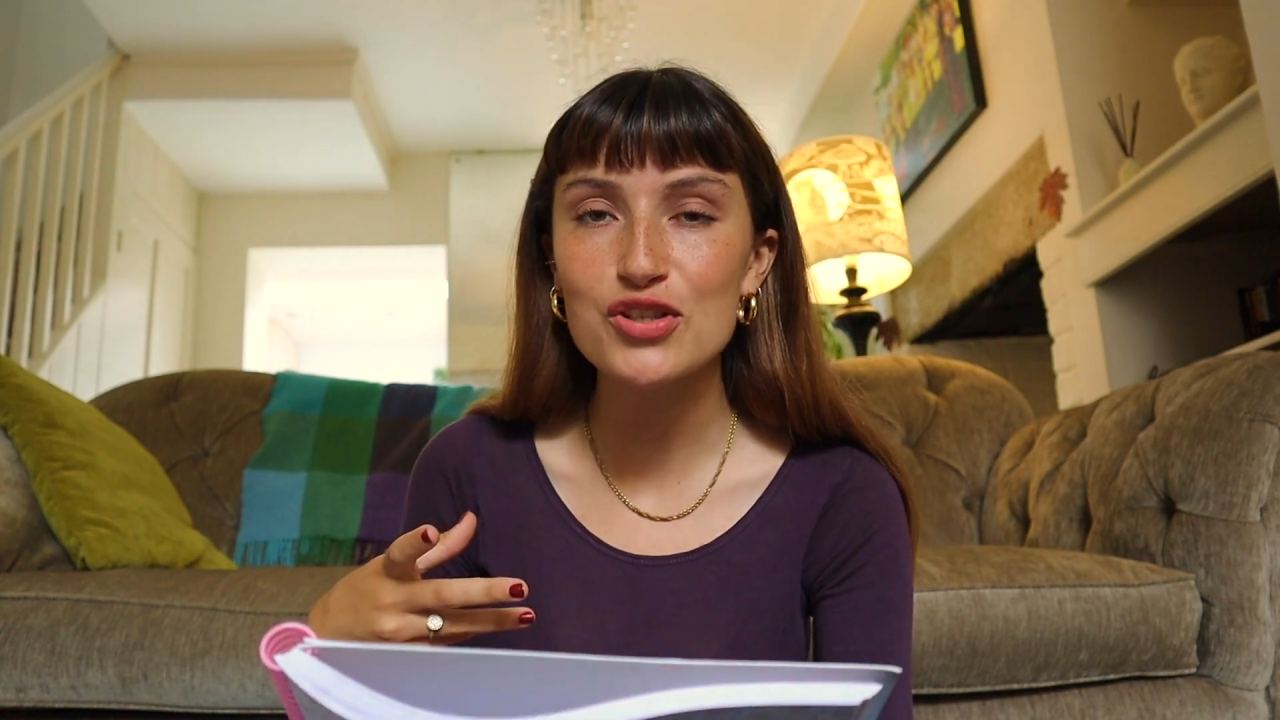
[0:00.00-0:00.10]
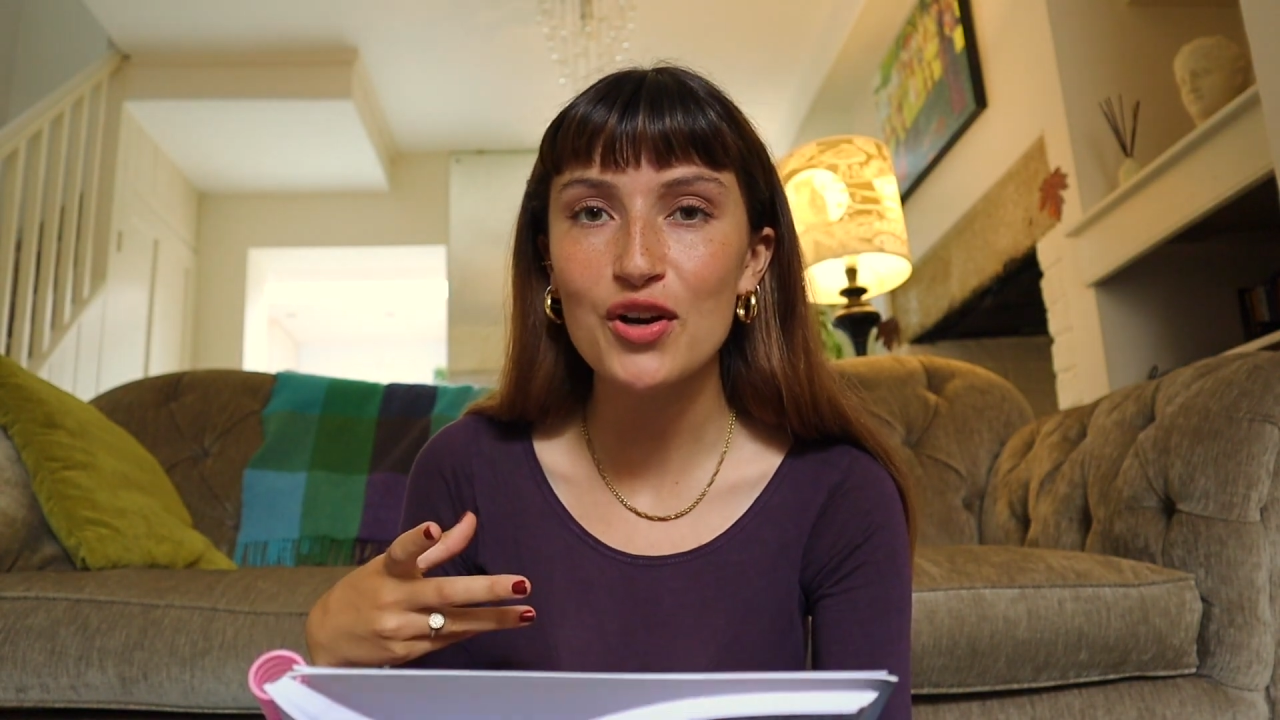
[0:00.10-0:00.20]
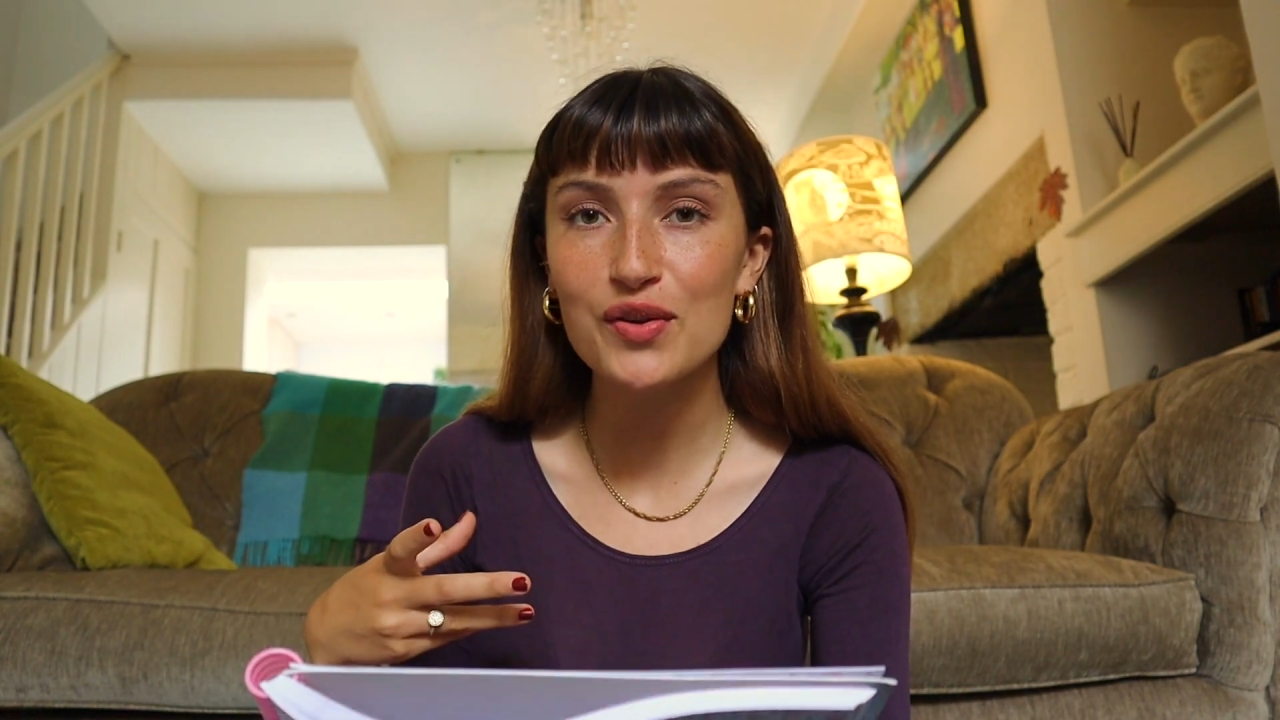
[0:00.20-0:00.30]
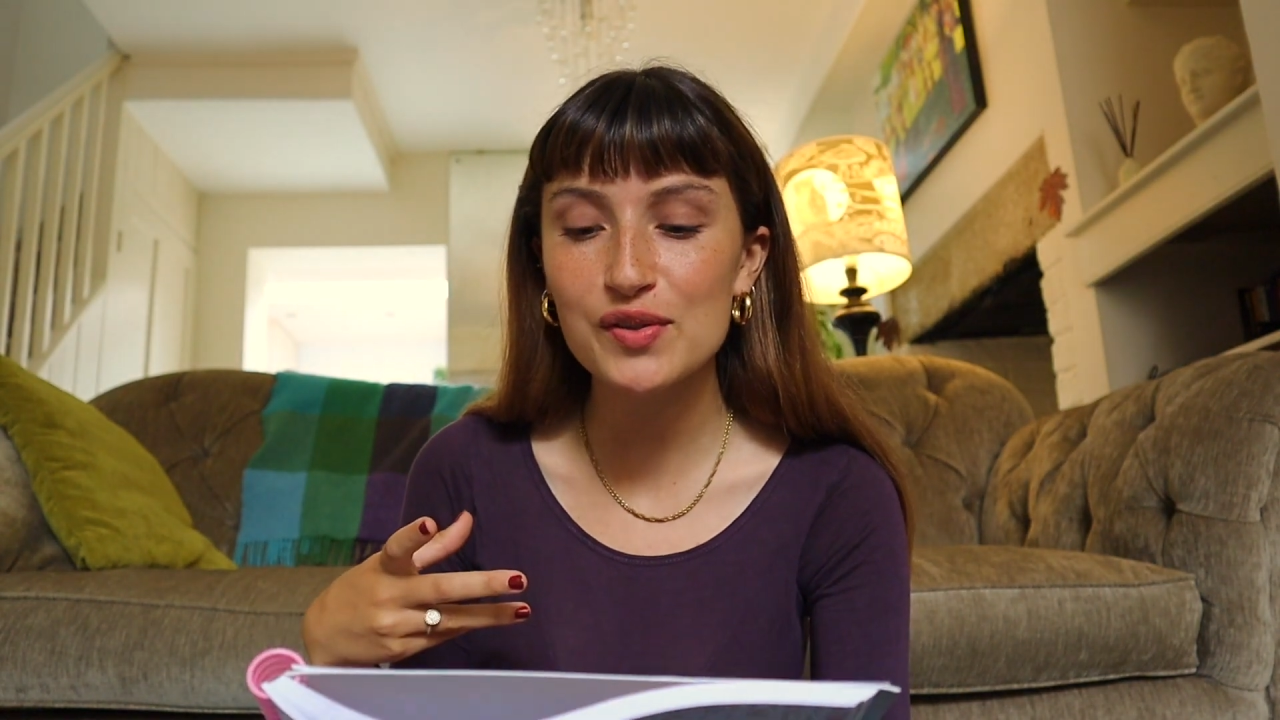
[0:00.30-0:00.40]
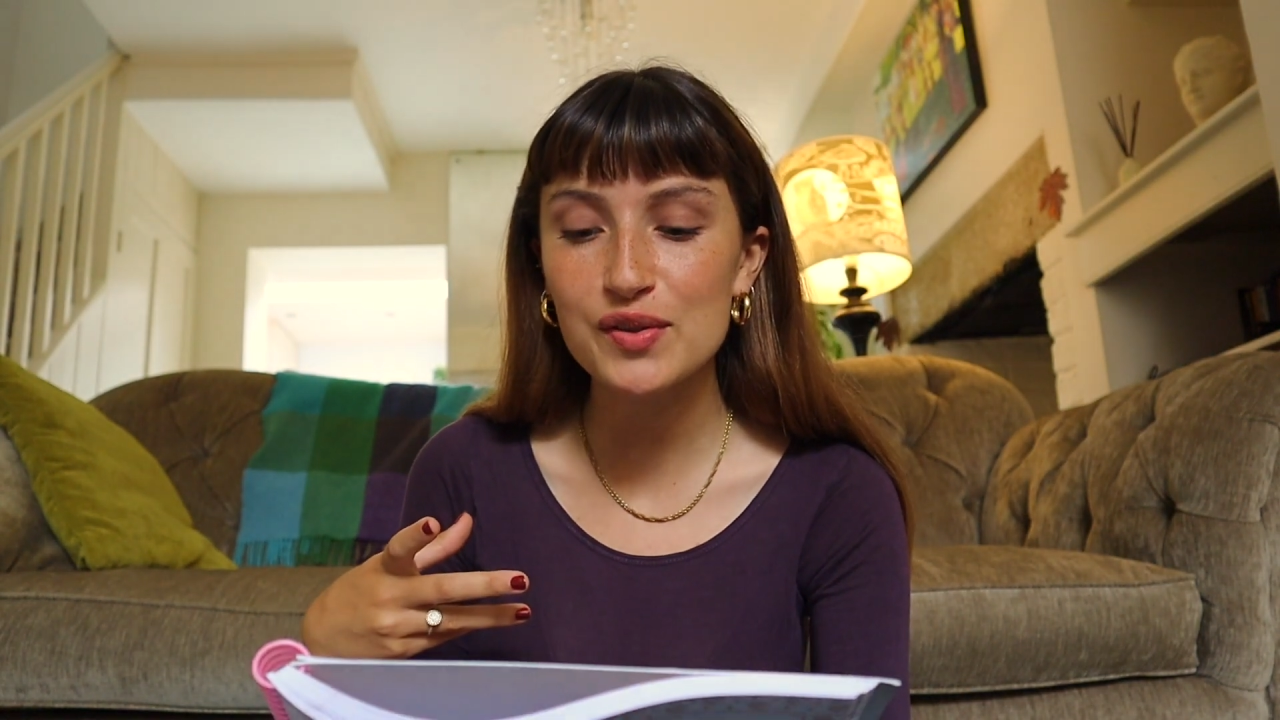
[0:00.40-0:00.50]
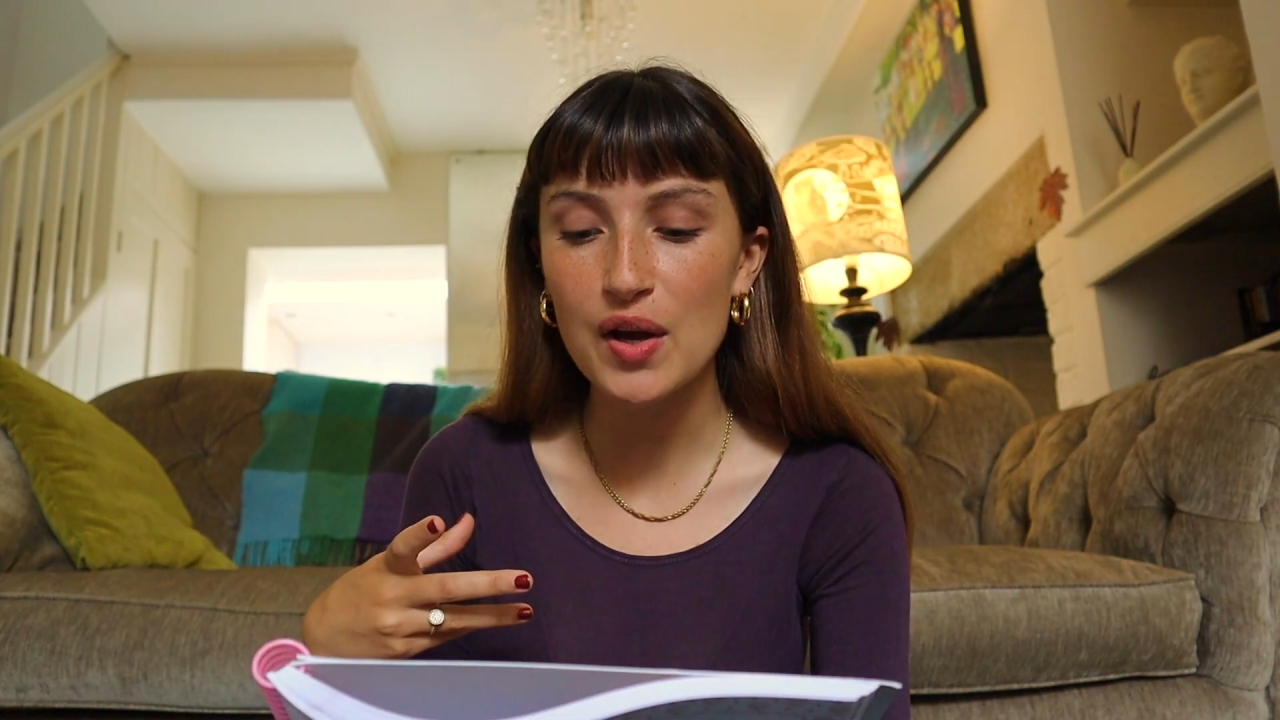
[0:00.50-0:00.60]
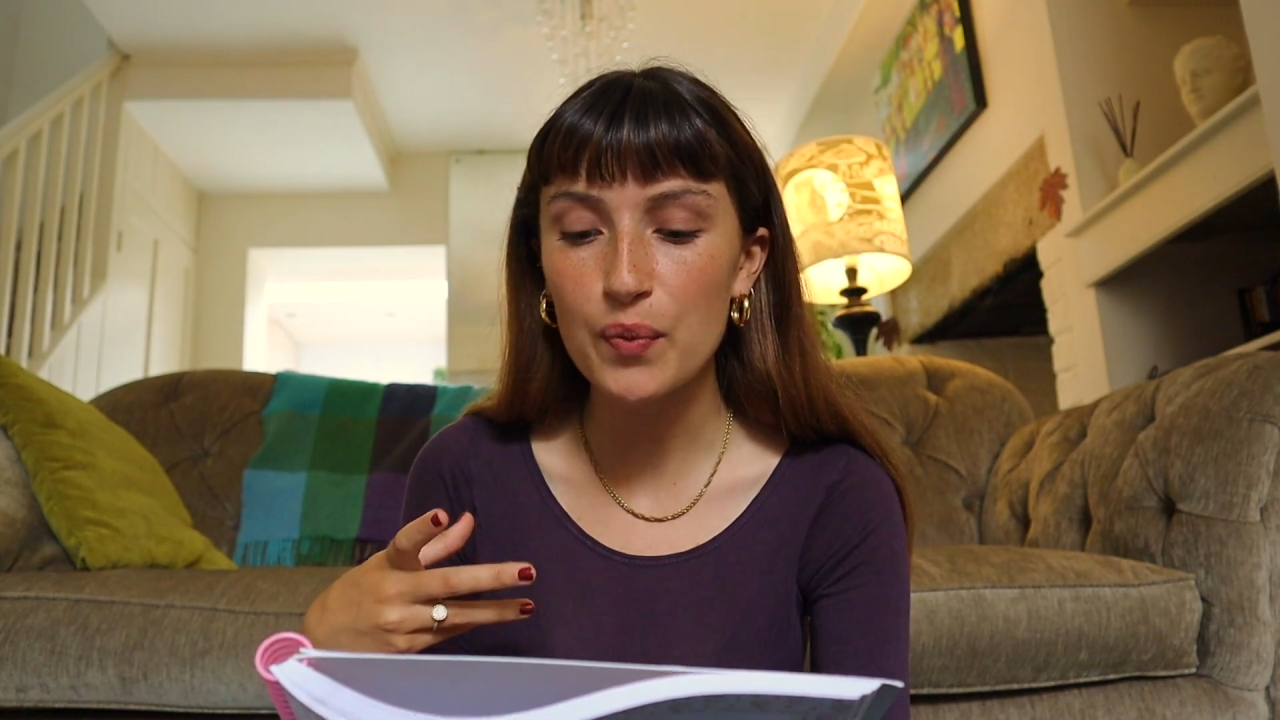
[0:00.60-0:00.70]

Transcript: chunks